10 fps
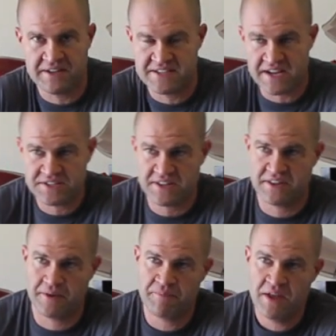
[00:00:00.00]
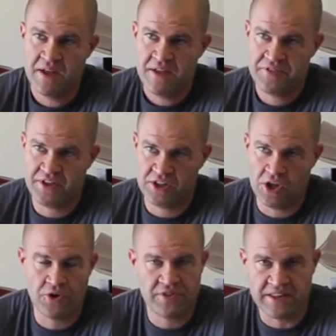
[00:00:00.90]
It's actually the the
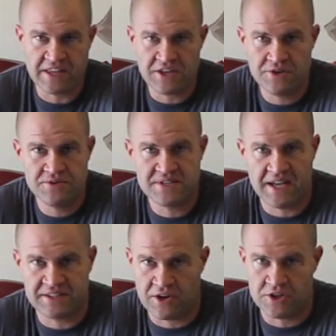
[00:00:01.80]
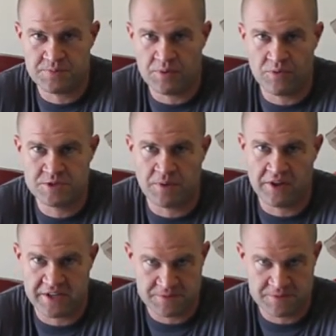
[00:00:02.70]
loader that they use at the Ultimate Woods Bowling.